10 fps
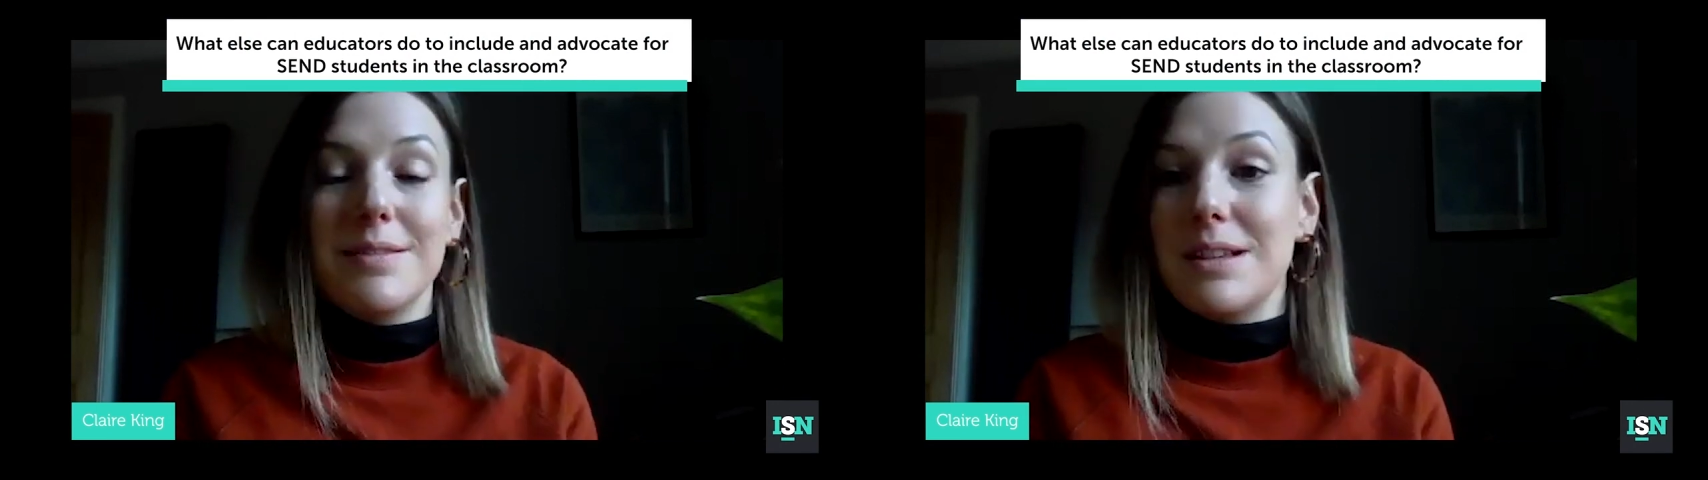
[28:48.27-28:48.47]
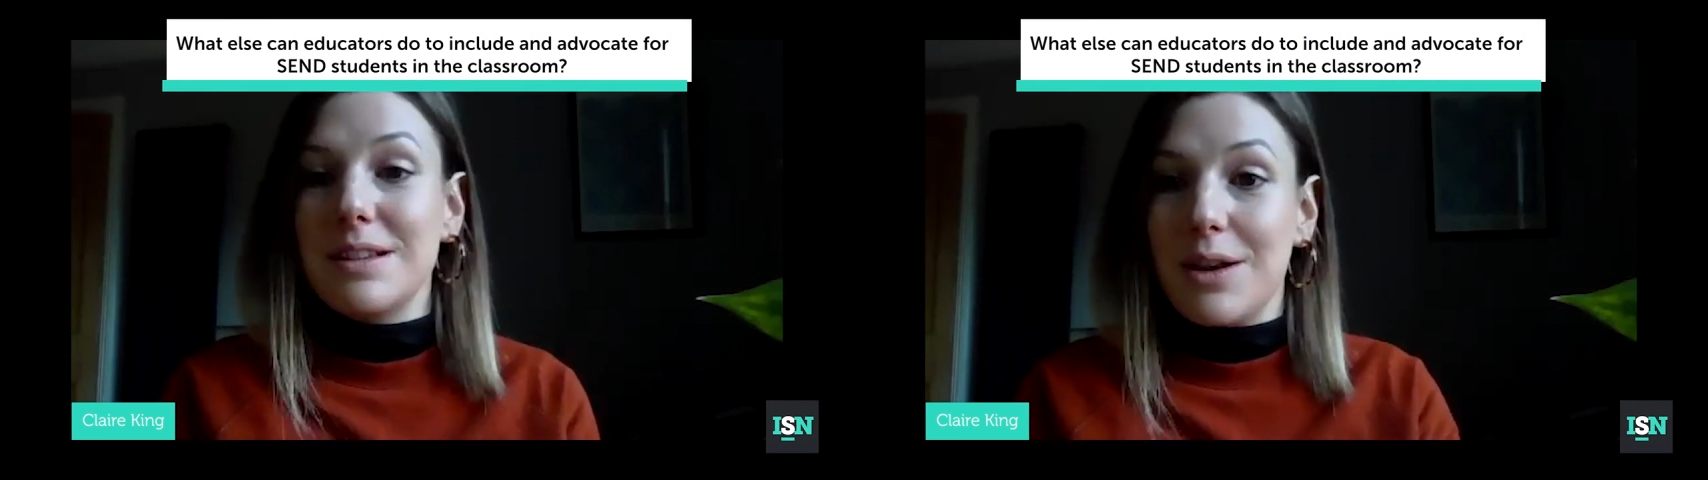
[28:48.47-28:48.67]

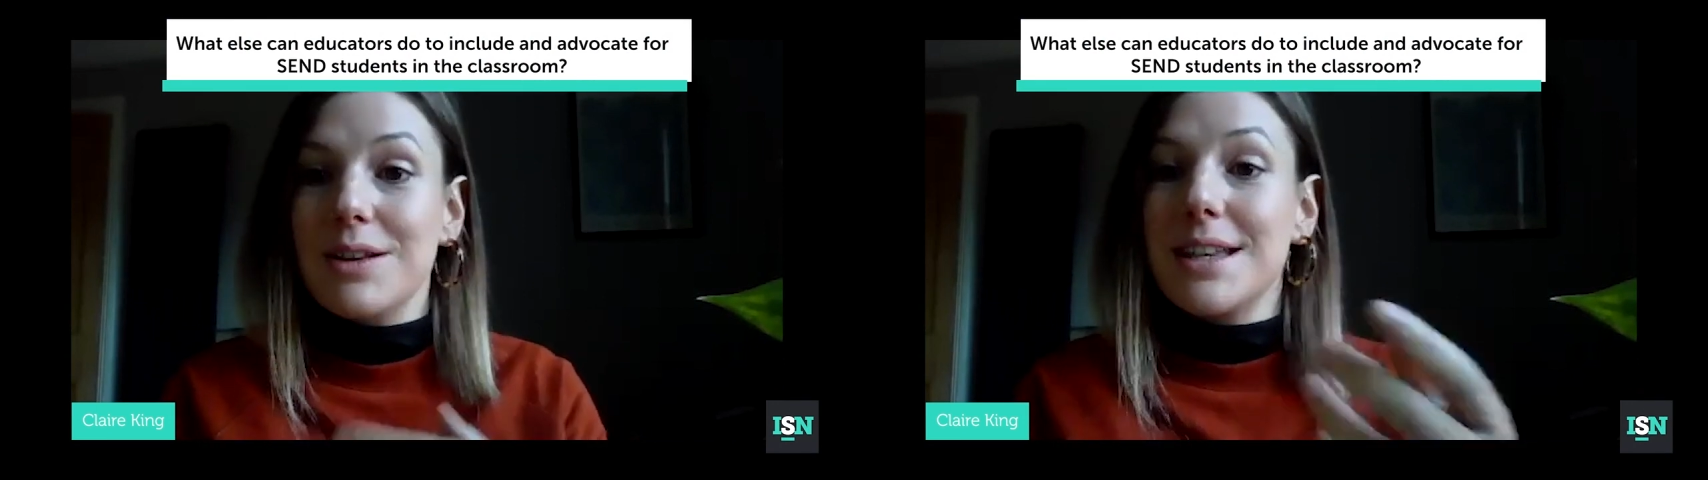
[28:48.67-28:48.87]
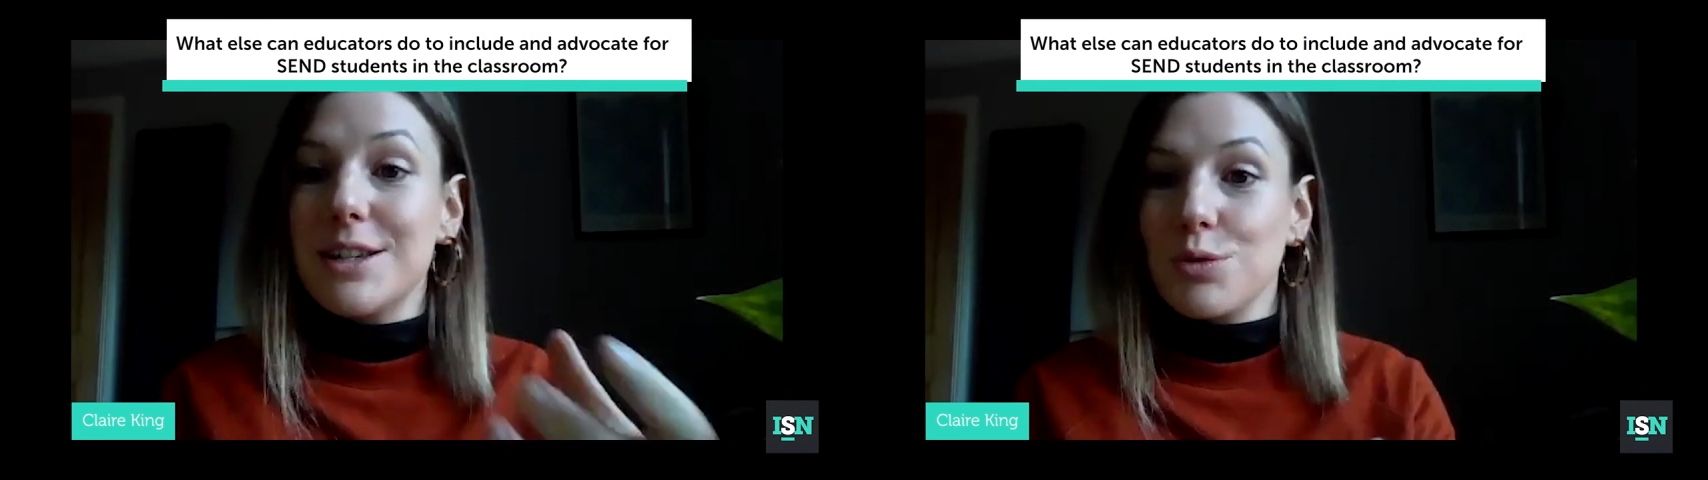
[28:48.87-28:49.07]
you know,
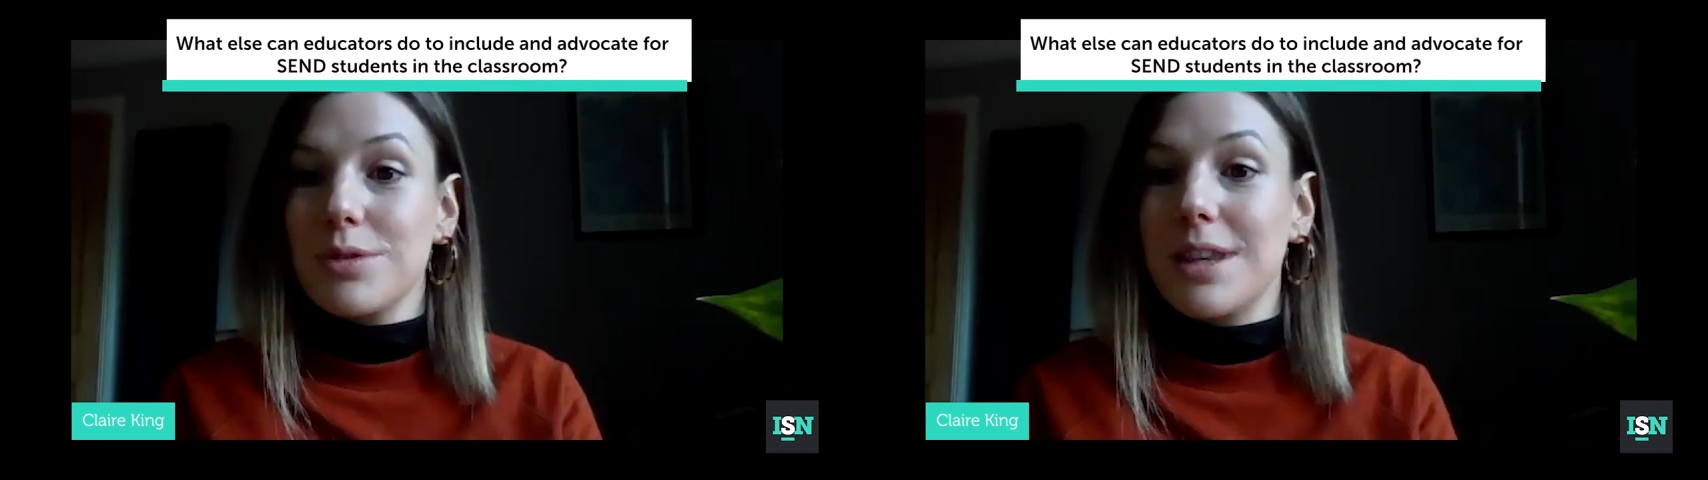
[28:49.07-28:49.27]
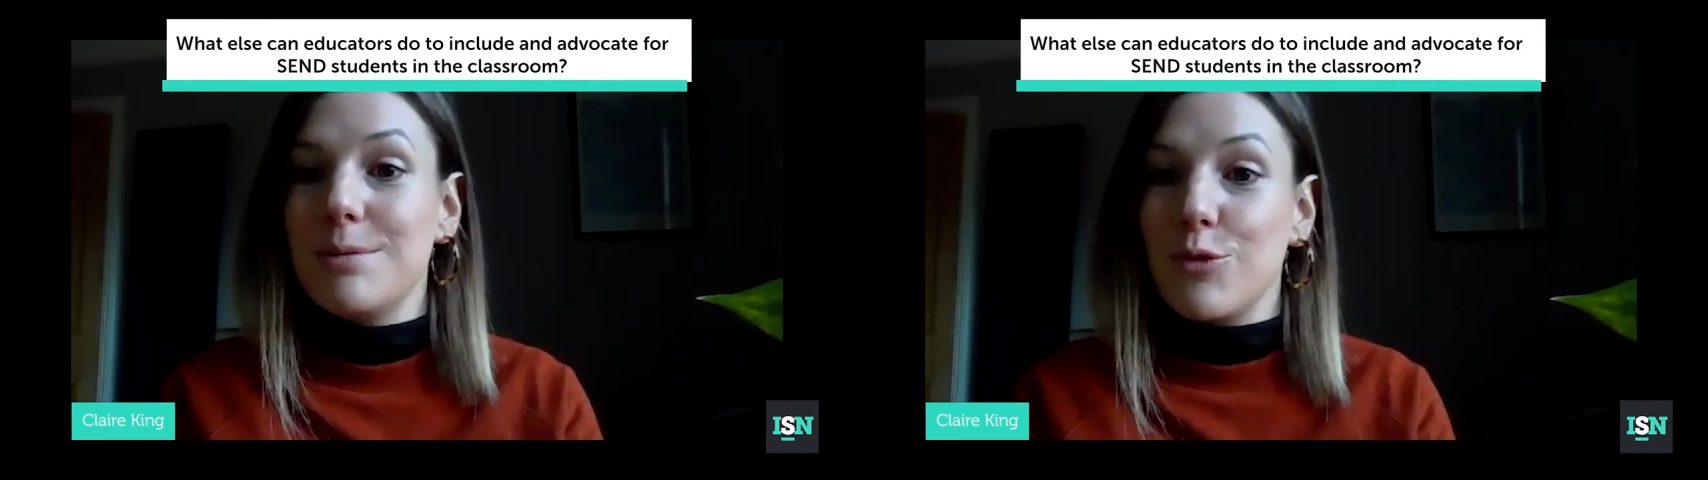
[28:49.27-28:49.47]
essential
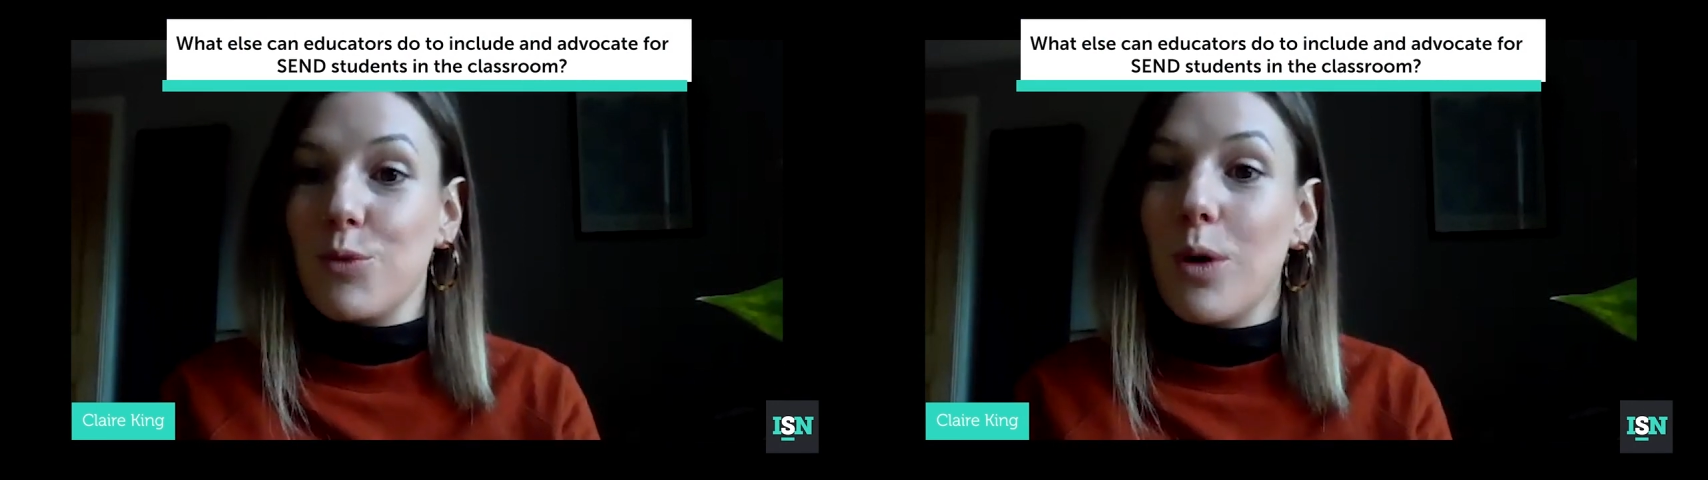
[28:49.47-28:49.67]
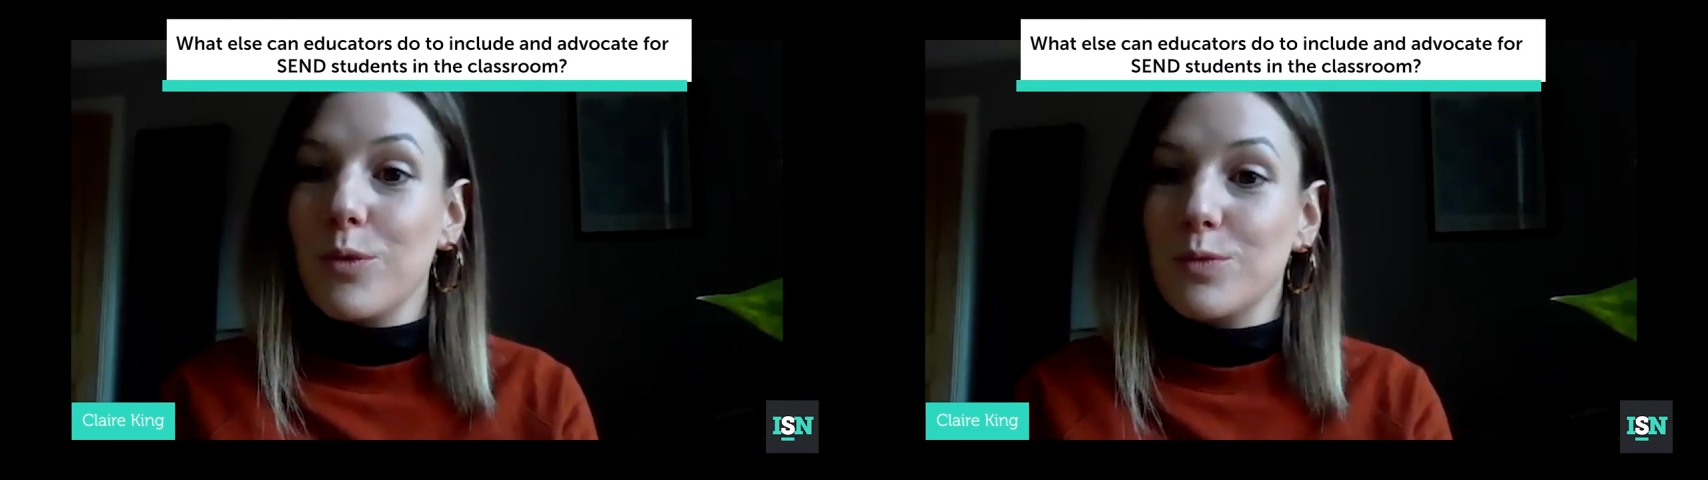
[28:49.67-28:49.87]
theme of
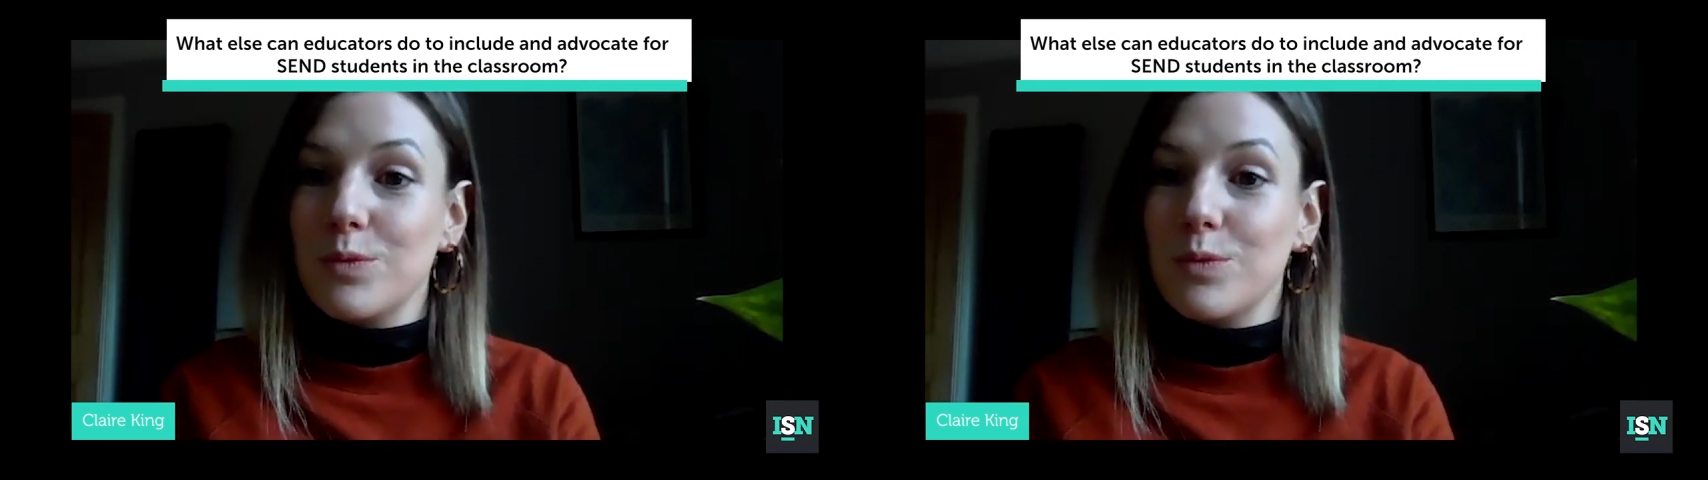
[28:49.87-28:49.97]
what